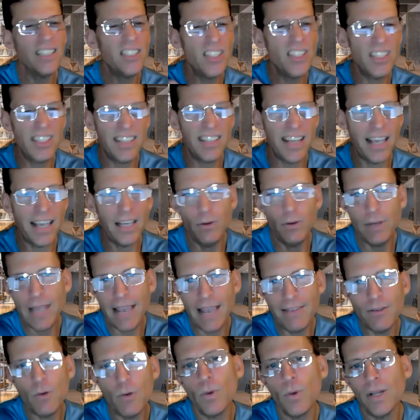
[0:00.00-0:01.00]
Let's just say you
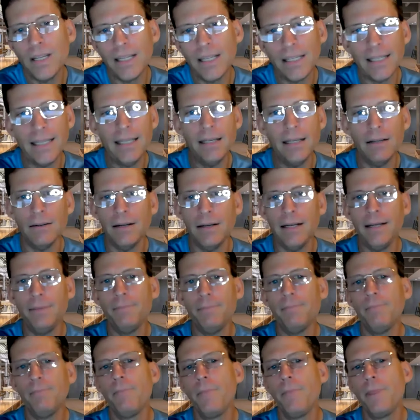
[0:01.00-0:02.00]
gave it willingly,
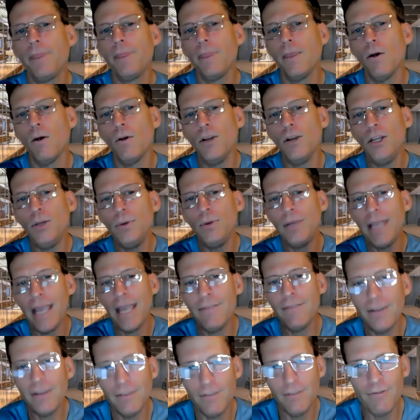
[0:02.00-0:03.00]
right? Or you
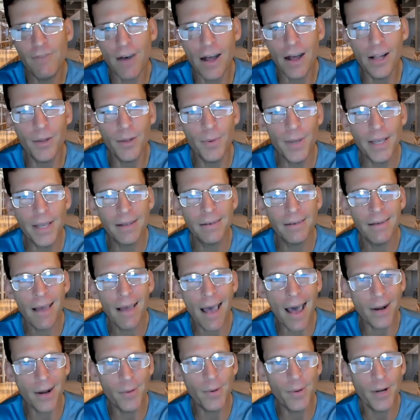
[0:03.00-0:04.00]
gave it following
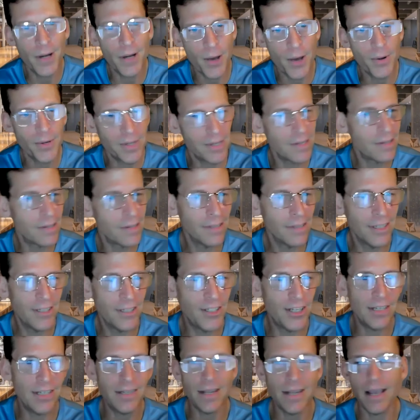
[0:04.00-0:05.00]
adequate notice,
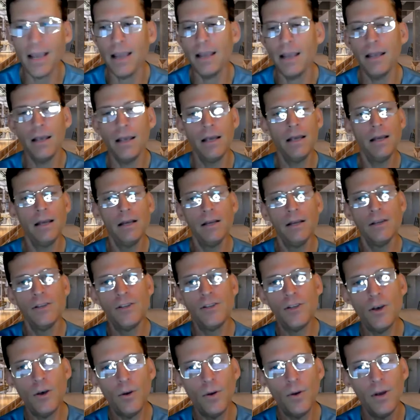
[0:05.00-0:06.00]
let's just say.
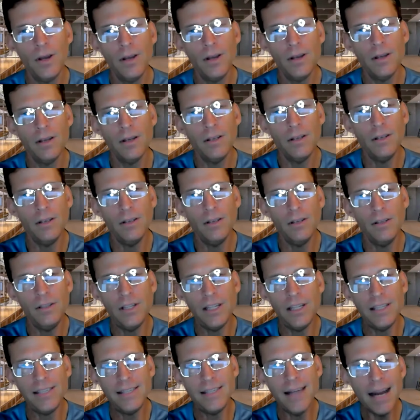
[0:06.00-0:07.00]
So
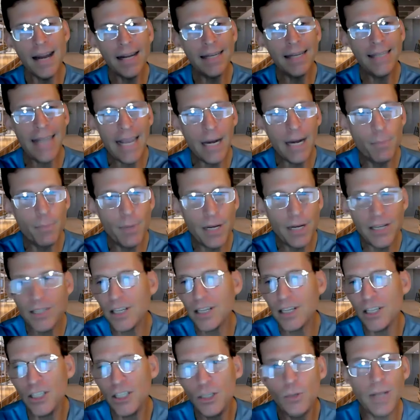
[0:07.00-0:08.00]
it's not a data
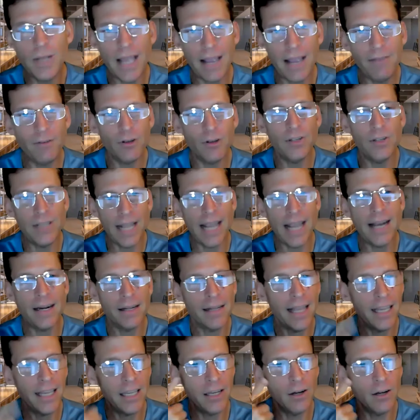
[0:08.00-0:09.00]
breach because you gave your
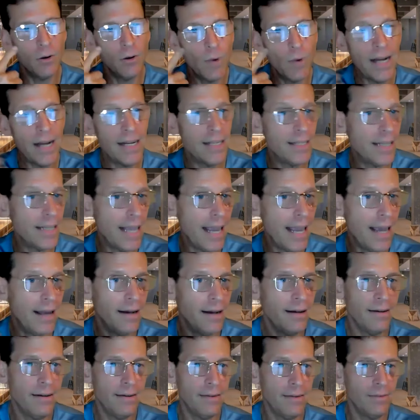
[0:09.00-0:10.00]
data like your retina
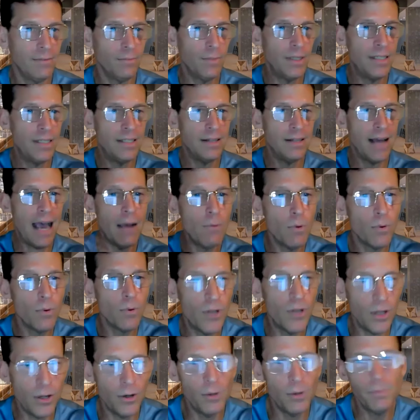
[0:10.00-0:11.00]
scan which I
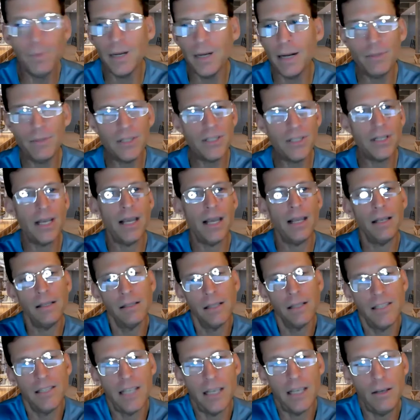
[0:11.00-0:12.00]
won't do, but I'm just
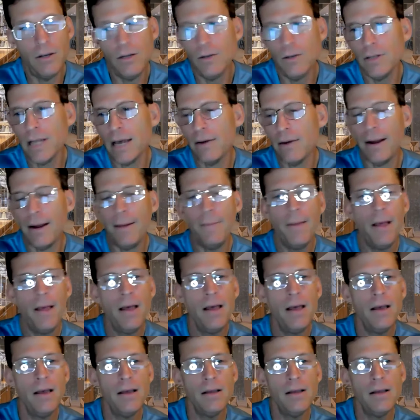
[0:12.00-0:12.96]
saying, let's say you do that, right?